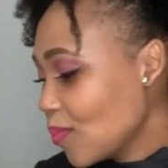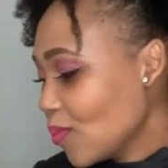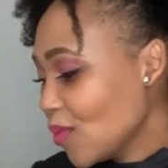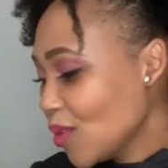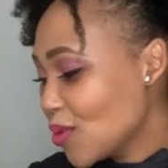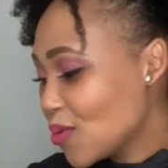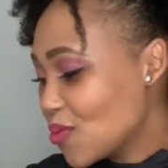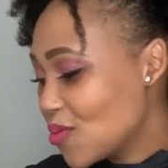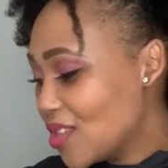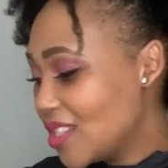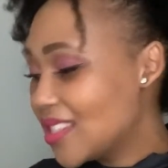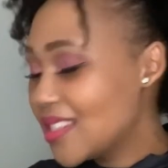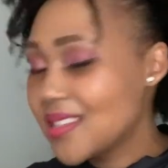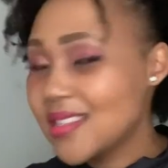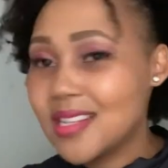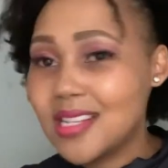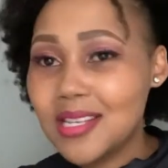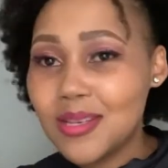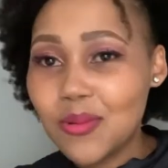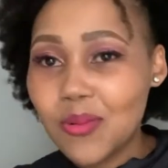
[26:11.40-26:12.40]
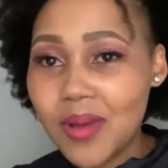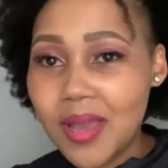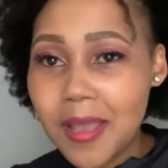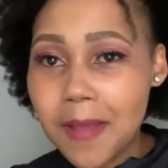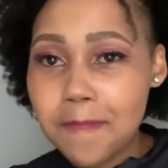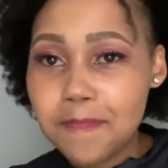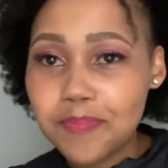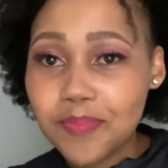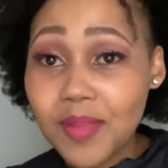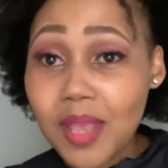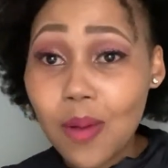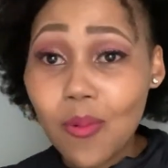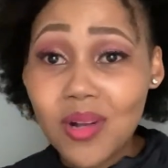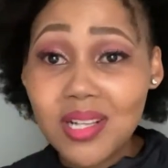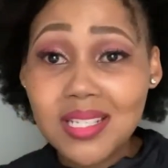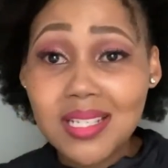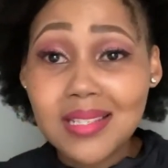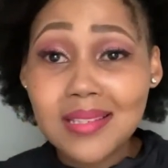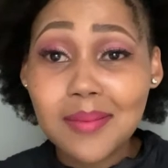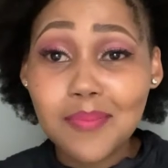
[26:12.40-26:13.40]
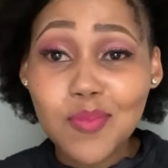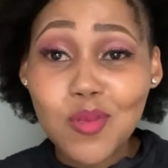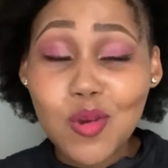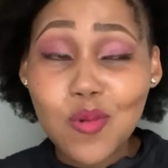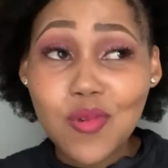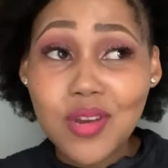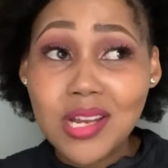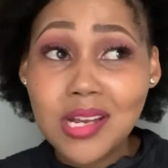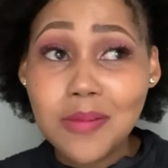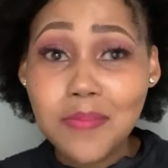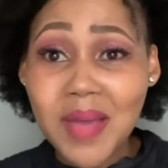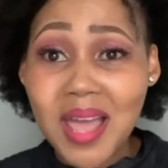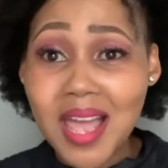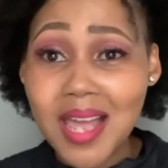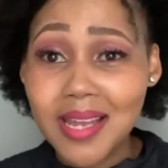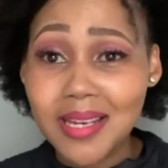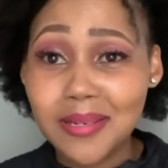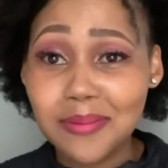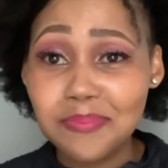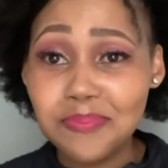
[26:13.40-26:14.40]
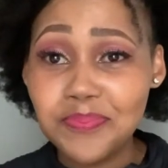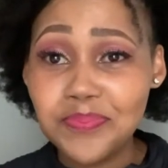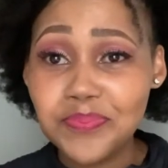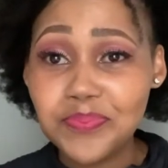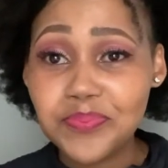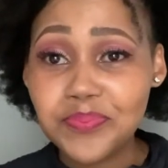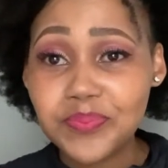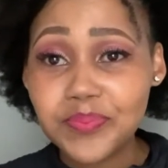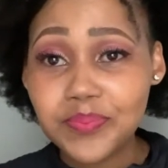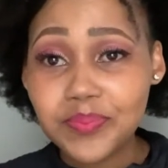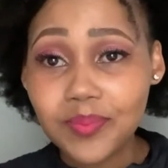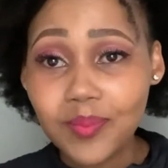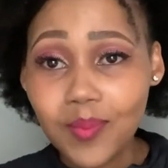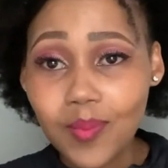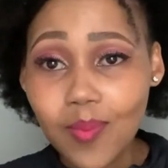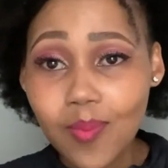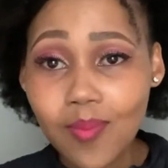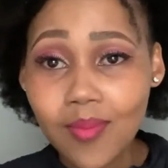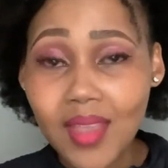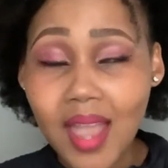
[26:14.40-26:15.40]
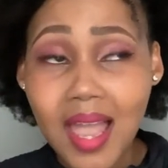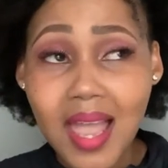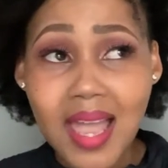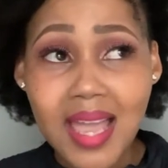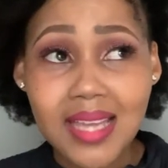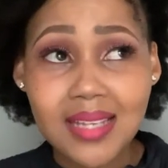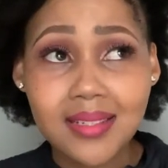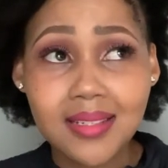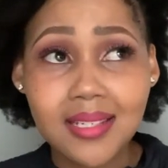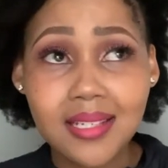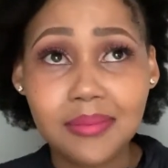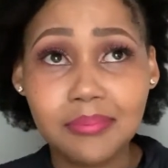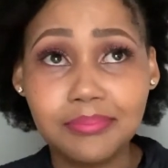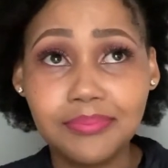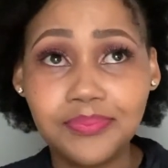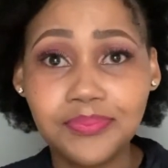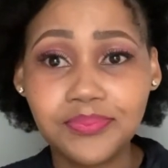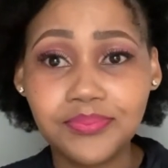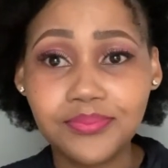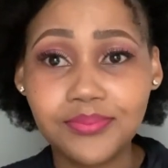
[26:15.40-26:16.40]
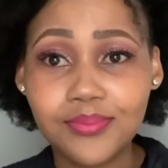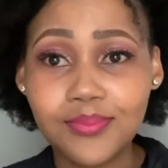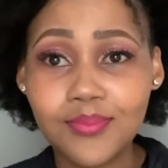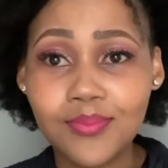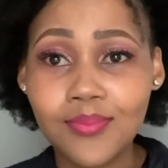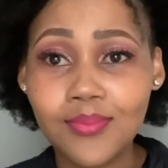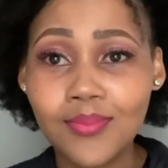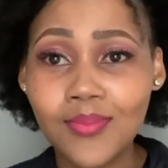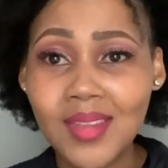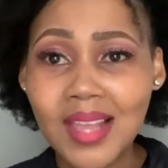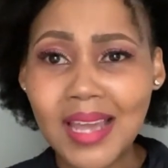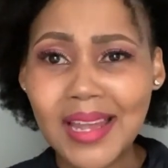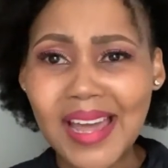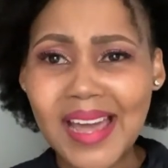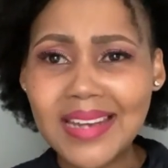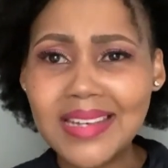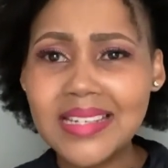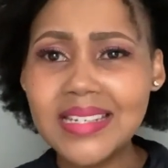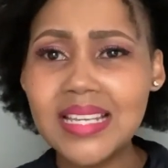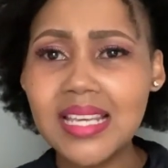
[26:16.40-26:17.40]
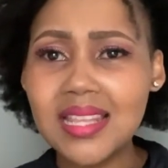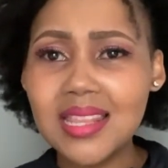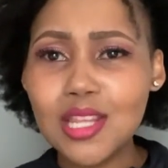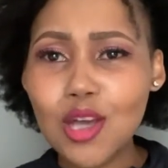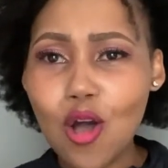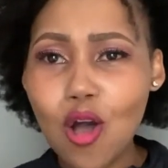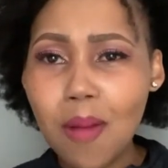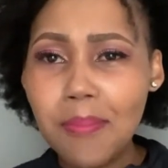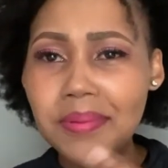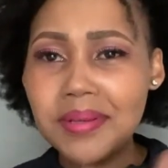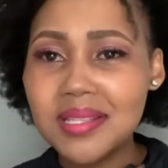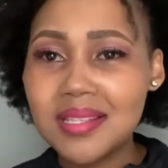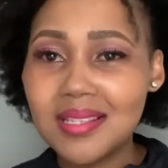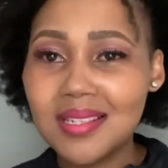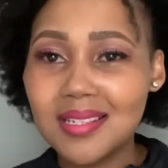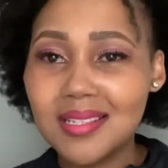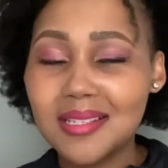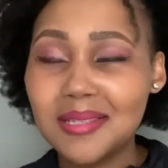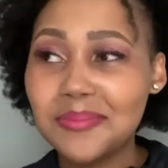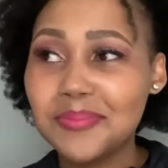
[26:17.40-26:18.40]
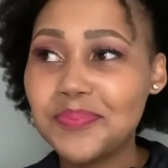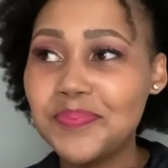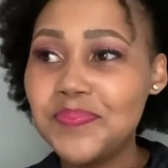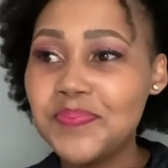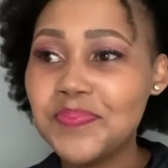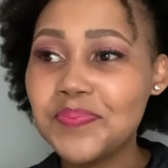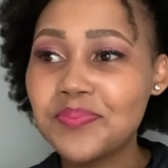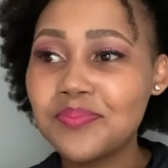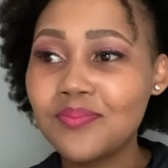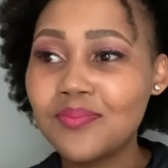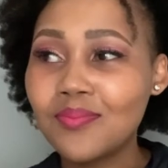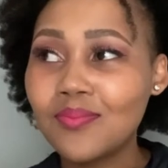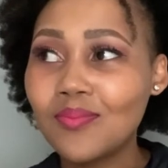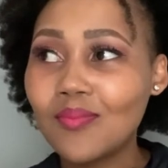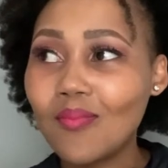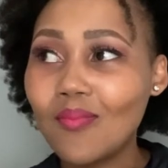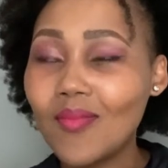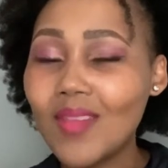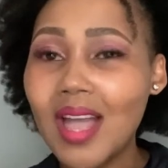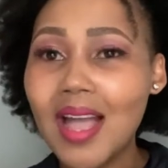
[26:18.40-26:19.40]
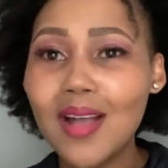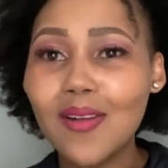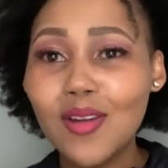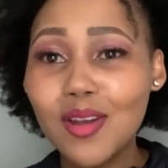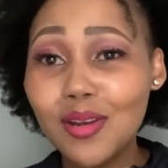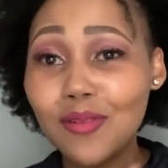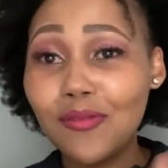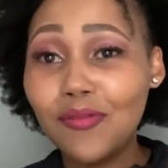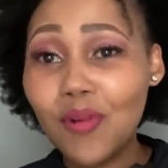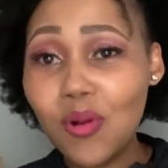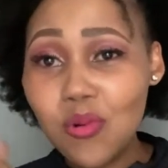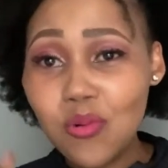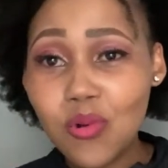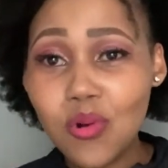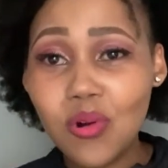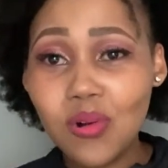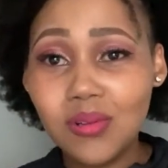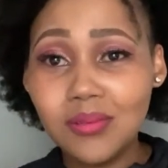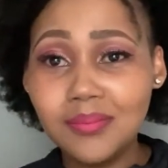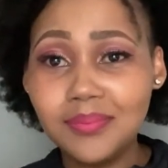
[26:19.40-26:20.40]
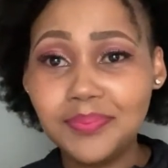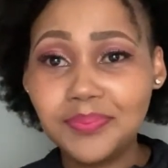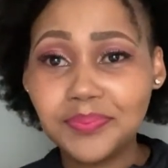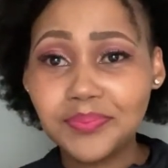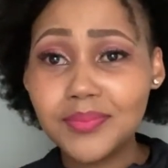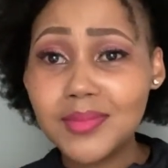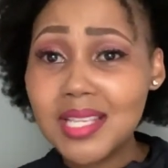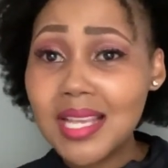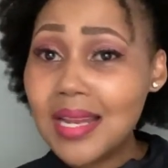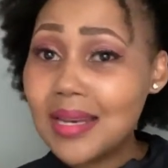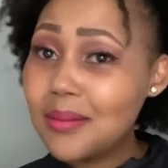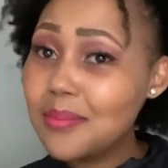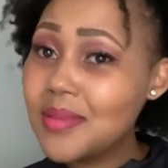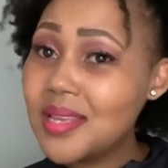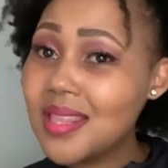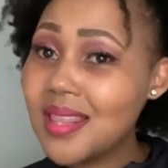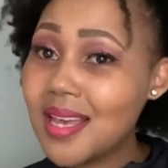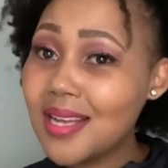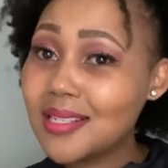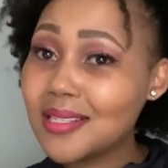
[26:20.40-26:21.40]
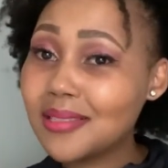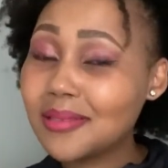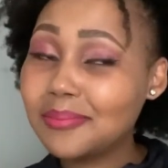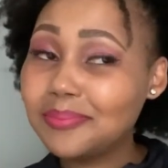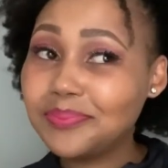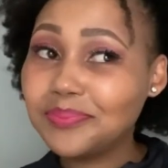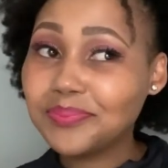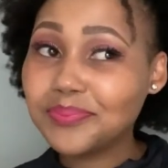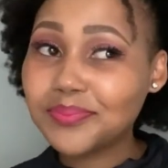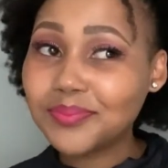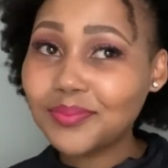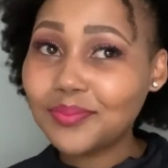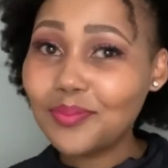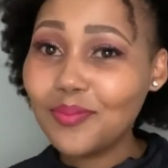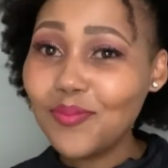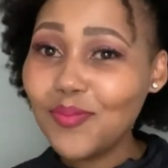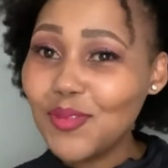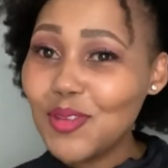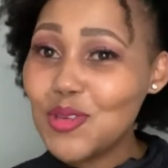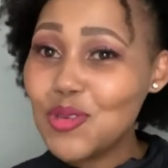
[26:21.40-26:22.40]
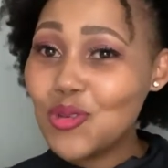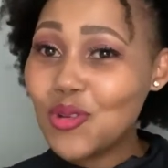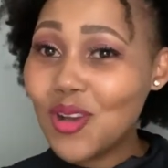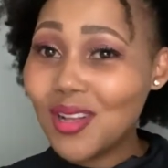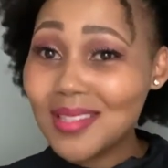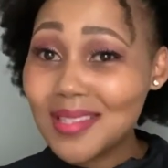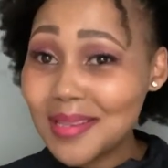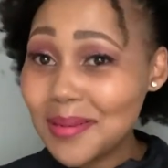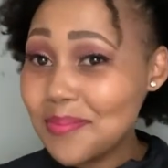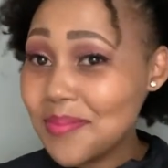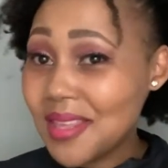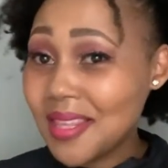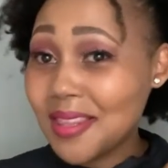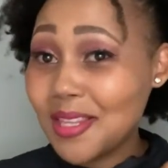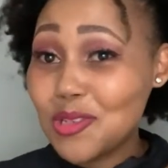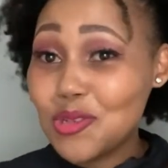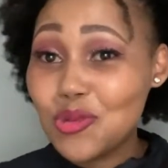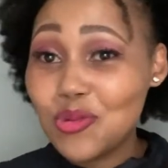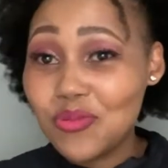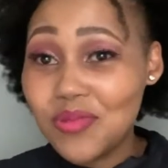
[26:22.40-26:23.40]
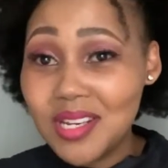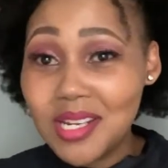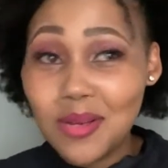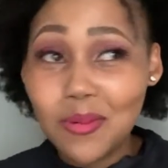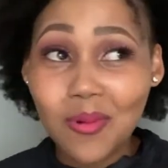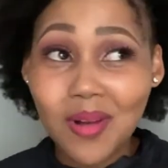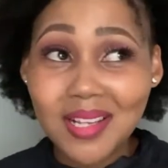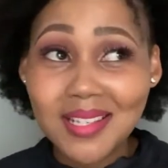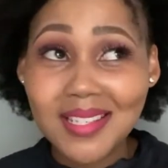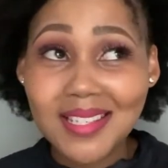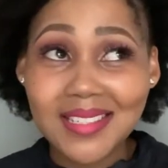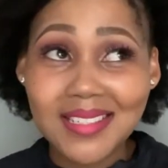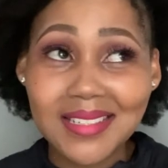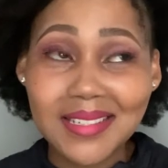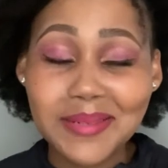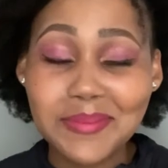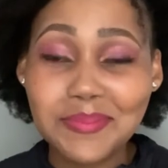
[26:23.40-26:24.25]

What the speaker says: recently where I wanted something really bad, and I didn't get the opposite. I got a phone call telling me that you got something that you really wanted,